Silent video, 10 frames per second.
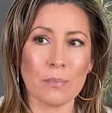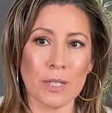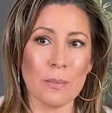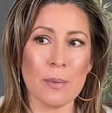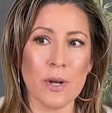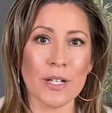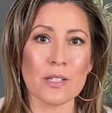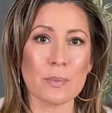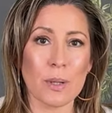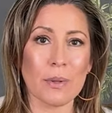Neiman
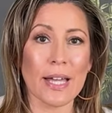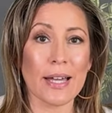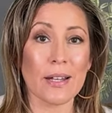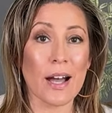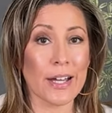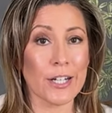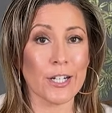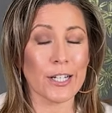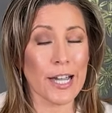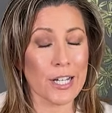Marcus probably had a
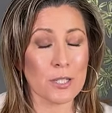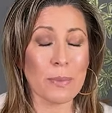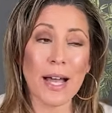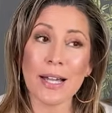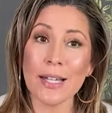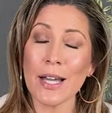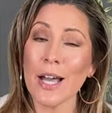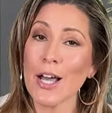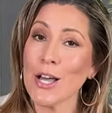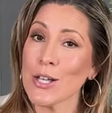higher cashback.
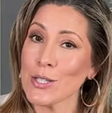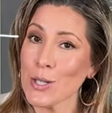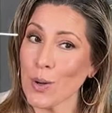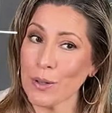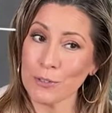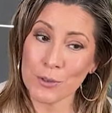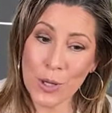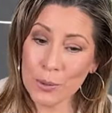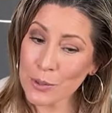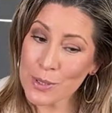So if you
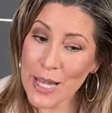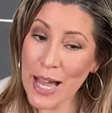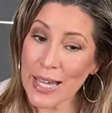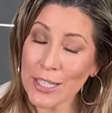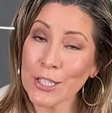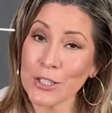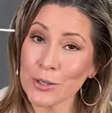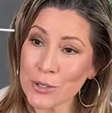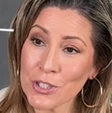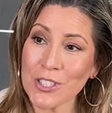don't use that,
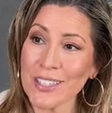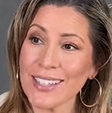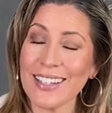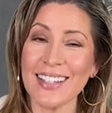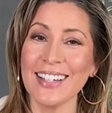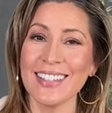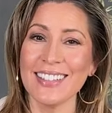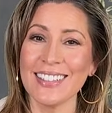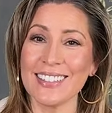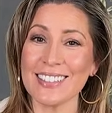you should,
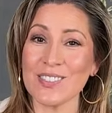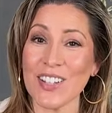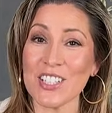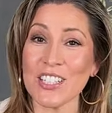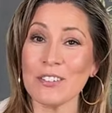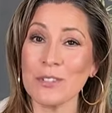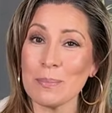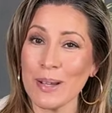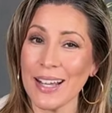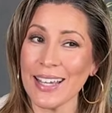especially if
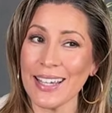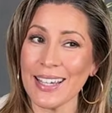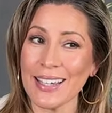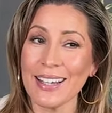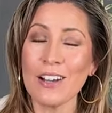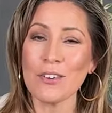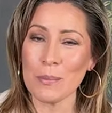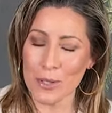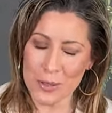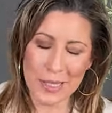you're buying
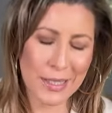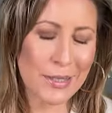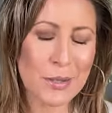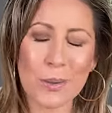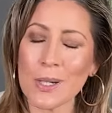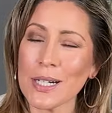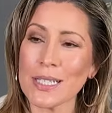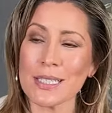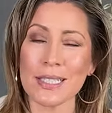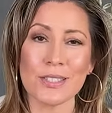from those kind of
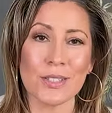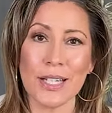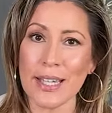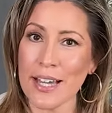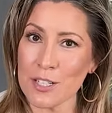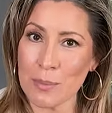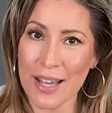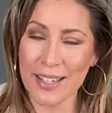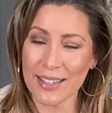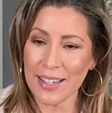stores, because you get cash
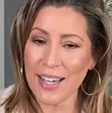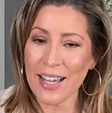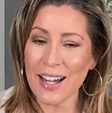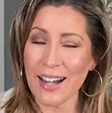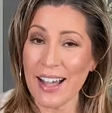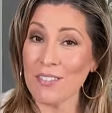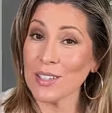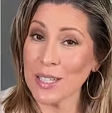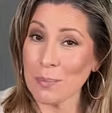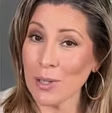back. I have
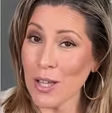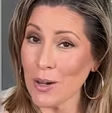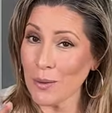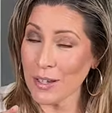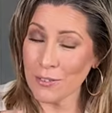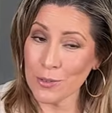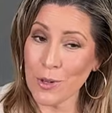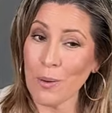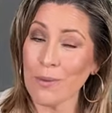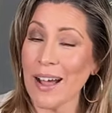a link below if you
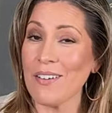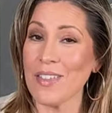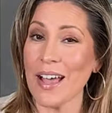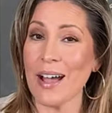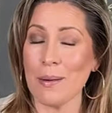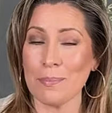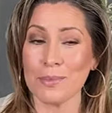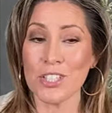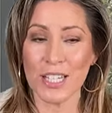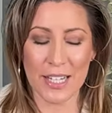don't have that
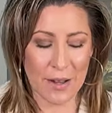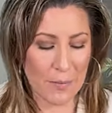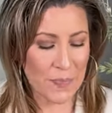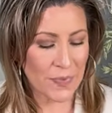app, check it out.